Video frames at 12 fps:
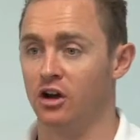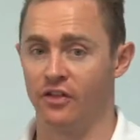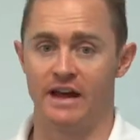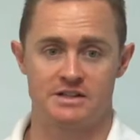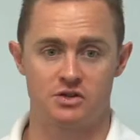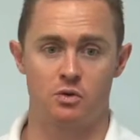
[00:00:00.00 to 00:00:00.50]
on
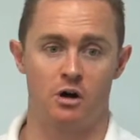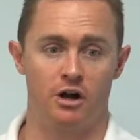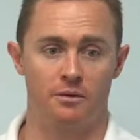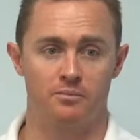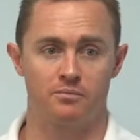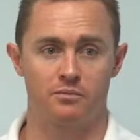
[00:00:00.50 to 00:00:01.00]
that
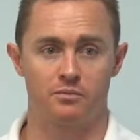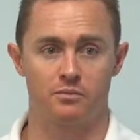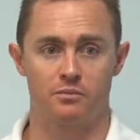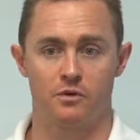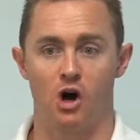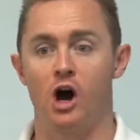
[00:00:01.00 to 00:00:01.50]
squat.
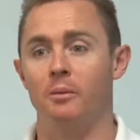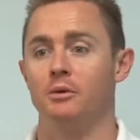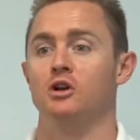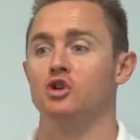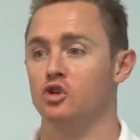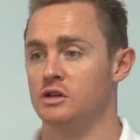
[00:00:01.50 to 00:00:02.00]
I'm
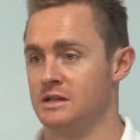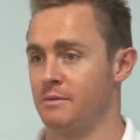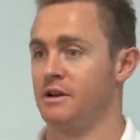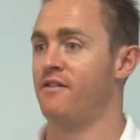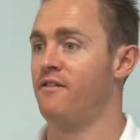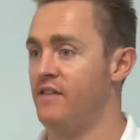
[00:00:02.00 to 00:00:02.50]
going to do
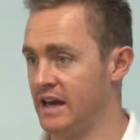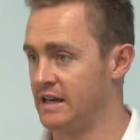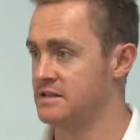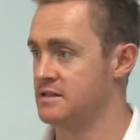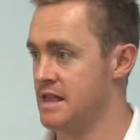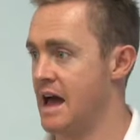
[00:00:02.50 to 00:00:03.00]
something to
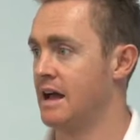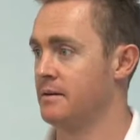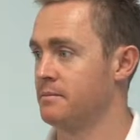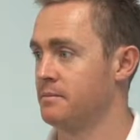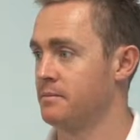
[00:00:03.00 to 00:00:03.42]
fix that.